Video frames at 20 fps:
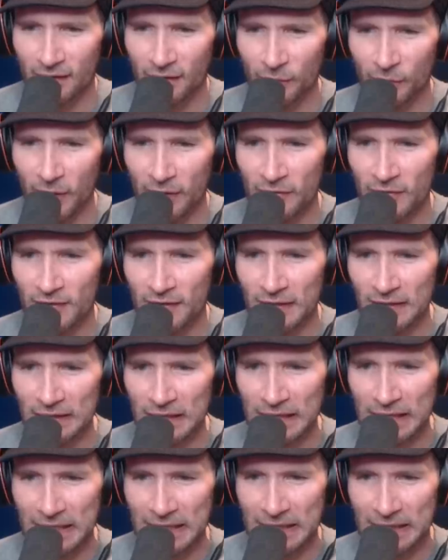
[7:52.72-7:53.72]
We haven't seen
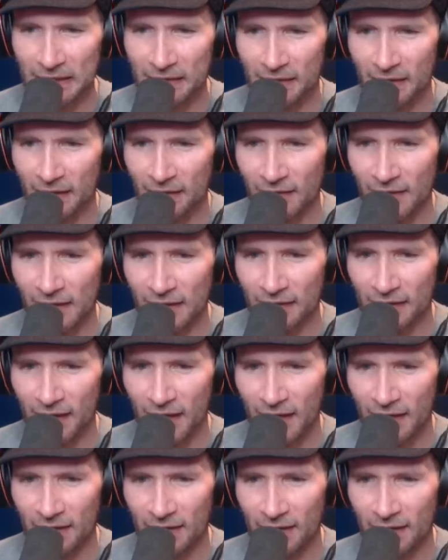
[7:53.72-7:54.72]
anything like
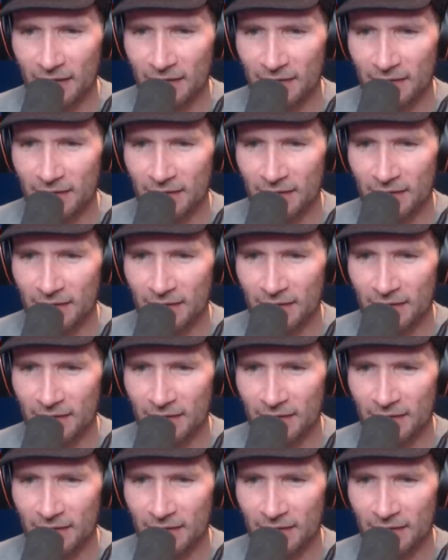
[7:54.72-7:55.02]
that yet.